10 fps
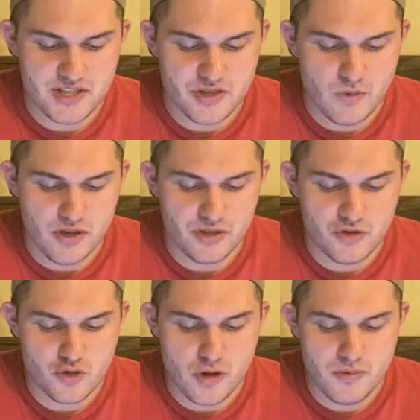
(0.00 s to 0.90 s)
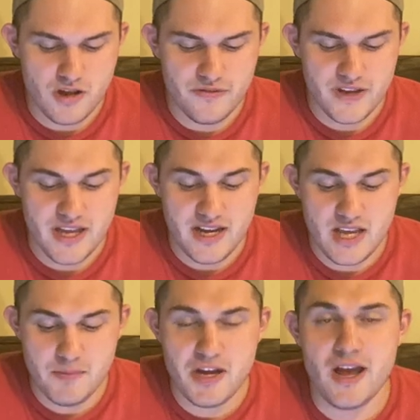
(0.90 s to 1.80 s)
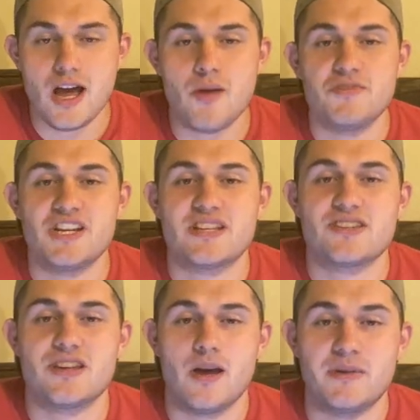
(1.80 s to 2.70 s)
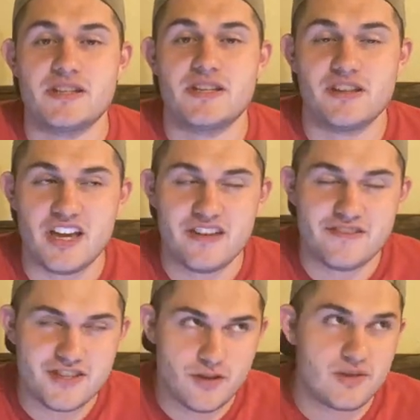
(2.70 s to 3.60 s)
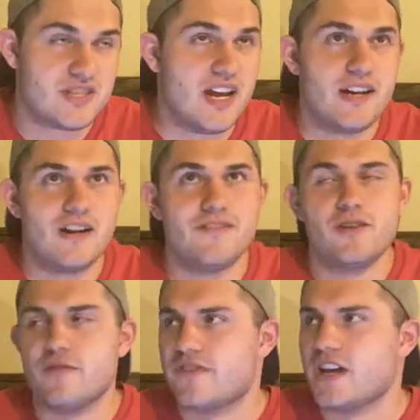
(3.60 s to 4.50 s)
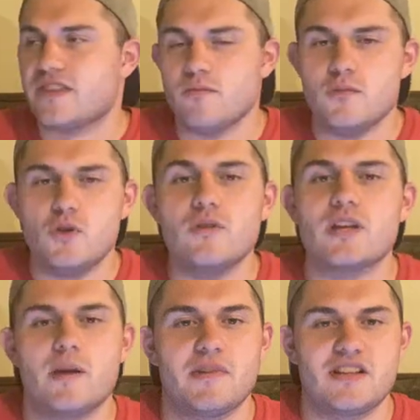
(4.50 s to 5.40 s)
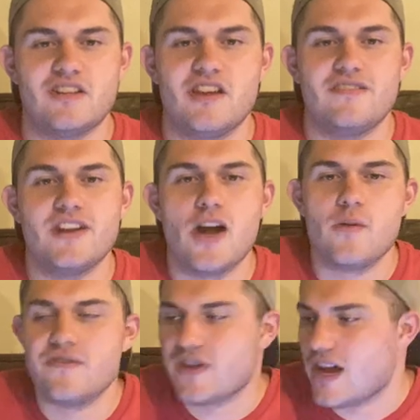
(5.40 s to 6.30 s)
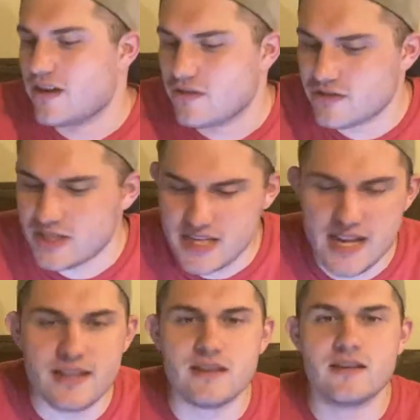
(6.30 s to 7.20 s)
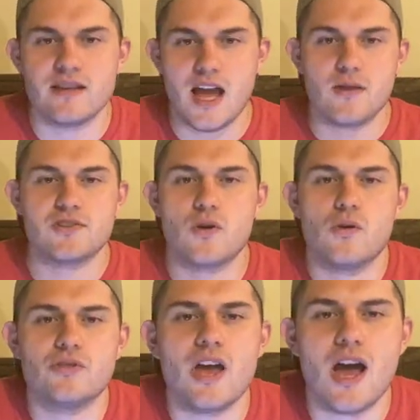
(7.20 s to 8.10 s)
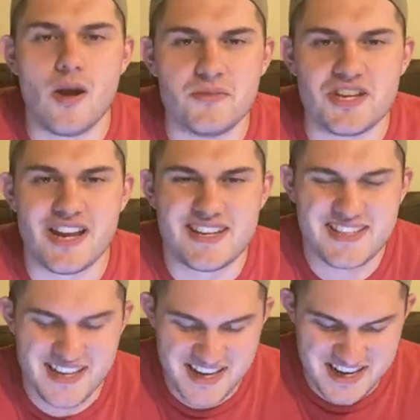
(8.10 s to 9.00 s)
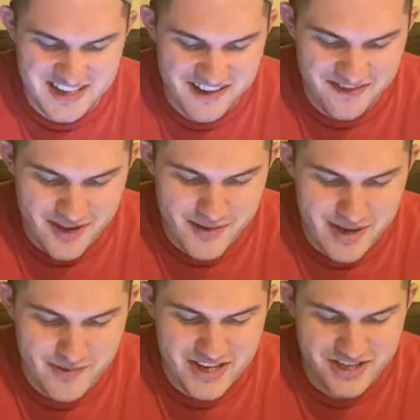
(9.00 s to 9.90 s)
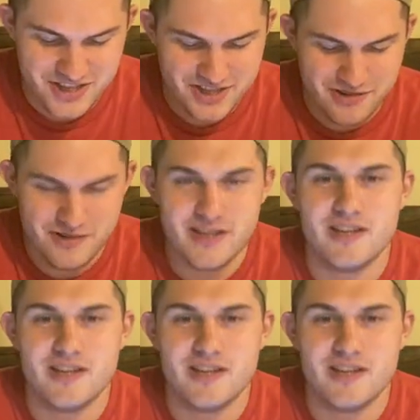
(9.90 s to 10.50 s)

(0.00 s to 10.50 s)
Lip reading: his well-known trope of inanimate objects coming to life. So it's not enough that we've got the moon coming to life. Now we've got to take household objects and give them animation too.